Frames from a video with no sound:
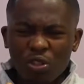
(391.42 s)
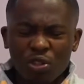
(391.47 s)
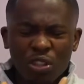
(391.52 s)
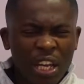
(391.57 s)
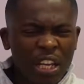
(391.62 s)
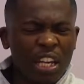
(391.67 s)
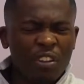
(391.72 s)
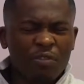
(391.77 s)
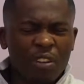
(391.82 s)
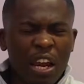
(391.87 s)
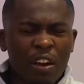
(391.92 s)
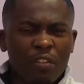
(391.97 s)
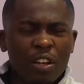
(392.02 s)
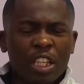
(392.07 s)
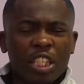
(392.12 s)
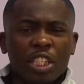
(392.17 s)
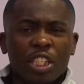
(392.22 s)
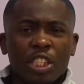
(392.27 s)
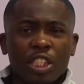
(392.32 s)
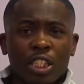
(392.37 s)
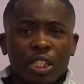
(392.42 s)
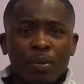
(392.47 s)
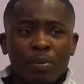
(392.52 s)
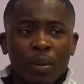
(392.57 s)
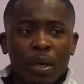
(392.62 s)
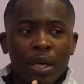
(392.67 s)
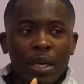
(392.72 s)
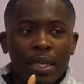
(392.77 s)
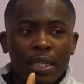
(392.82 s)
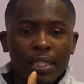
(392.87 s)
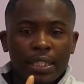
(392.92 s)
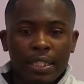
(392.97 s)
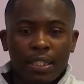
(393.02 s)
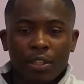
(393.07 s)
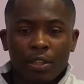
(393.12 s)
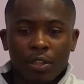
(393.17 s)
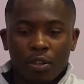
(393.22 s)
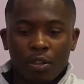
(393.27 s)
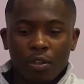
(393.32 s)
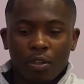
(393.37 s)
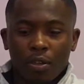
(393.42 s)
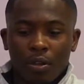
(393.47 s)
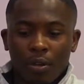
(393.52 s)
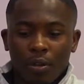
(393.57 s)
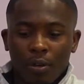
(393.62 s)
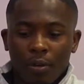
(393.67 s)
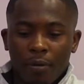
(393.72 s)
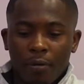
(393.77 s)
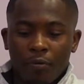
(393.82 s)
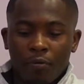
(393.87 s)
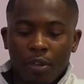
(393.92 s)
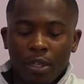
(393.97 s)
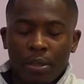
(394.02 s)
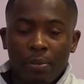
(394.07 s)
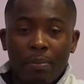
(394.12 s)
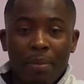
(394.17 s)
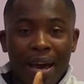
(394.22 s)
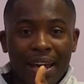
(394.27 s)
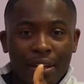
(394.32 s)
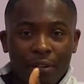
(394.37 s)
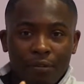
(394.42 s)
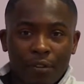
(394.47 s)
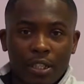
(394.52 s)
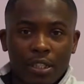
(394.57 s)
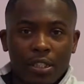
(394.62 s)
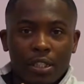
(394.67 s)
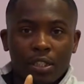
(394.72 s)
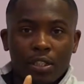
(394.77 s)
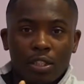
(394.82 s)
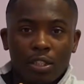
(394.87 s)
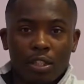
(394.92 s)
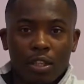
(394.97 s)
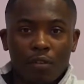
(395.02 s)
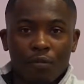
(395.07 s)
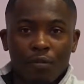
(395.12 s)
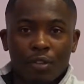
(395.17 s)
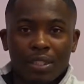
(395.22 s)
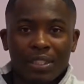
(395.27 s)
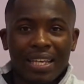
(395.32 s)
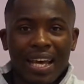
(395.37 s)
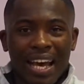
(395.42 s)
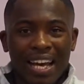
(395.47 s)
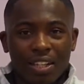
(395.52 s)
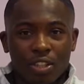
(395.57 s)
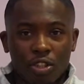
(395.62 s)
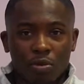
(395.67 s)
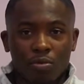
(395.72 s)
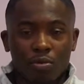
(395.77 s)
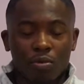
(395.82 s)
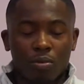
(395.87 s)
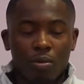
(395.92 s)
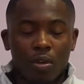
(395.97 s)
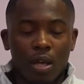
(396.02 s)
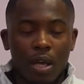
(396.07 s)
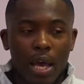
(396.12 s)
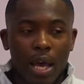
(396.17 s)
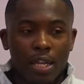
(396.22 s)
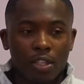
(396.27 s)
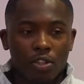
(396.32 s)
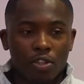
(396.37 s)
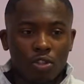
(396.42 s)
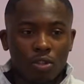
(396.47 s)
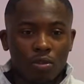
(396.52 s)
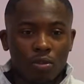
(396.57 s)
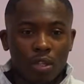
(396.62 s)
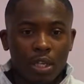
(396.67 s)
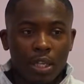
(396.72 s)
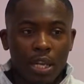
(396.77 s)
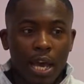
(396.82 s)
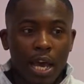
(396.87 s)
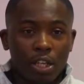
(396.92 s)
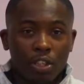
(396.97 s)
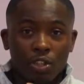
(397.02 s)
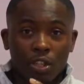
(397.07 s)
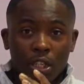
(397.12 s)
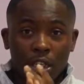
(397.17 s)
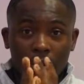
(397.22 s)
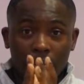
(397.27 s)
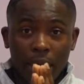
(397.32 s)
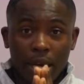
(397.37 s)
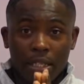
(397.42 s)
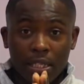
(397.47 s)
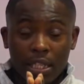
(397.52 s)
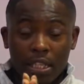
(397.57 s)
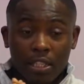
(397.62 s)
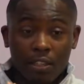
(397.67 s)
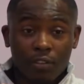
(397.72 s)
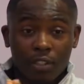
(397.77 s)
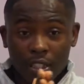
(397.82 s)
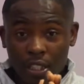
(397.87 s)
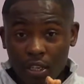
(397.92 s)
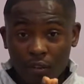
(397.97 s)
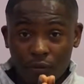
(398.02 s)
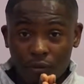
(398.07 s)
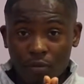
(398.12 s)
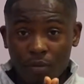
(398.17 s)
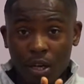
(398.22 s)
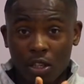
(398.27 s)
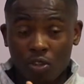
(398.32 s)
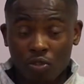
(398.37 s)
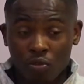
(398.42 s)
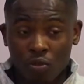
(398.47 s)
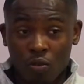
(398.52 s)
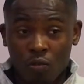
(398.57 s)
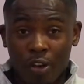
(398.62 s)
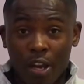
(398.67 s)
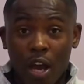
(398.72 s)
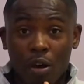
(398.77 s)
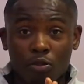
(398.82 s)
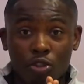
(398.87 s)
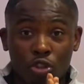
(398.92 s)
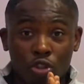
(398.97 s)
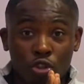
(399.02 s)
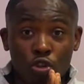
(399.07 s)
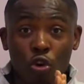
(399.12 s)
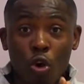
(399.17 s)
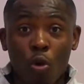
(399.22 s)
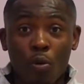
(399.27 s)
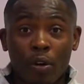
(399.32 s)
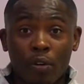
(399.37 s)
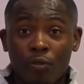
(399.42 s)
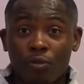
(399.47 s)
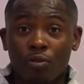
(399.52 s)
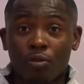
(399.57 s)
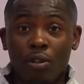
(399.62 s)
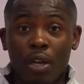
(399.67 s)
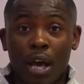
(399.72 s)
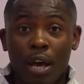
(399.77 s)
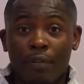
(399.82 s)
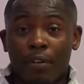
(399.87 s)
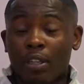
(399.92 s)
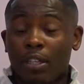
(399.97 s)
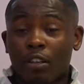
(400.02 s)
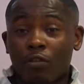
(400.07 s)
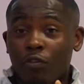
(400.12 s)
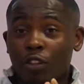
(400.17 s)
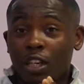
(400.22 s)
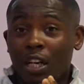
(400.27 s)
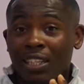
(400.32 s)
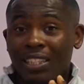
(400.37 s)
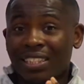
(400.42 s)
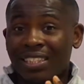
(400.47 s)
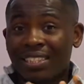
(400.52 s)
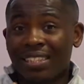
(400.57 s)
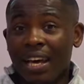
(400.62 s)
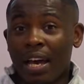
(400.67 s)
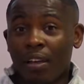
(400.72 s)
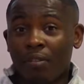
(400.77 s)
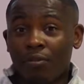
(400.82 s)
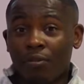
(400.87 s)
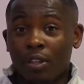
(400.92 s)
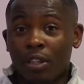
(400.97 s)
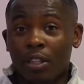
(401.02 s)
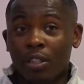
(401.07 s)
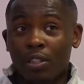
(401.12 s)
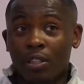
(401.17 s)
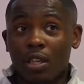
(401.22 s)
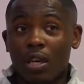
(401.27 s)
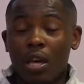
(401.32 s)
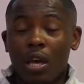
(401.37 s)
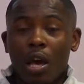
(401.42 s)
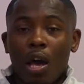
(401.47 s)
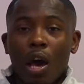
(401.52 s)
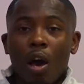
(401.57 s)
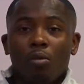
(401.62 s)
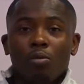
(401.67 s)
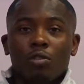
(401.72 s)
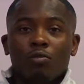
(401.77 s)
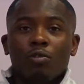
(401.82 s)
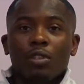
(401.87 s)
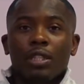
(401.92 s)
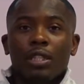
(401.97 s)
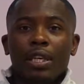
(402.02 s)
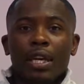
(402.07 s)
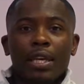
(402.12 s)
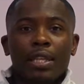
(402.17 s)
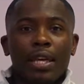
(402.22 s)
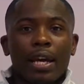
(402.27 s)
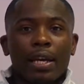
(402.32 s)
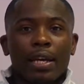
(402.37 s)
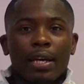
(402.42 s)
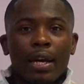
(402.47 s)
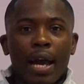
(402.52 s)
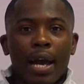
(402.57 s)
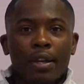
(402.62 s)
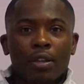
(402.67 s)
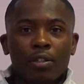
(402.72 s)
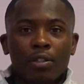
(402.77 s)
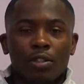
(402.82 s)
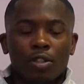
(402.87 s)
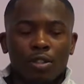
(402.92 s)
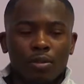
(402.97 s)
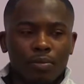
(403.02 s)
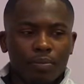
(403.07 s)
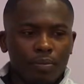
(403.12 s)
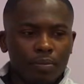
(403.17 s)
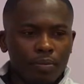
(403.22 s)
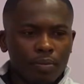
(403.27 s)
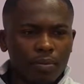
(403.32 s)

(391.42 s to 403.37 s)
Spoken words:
so that relationship didn't really manifest into something tangible. And so then, as you can imagine, as I've said through my story, I was just going through life. I didn't really understand things. I wasn't really getting that guidance.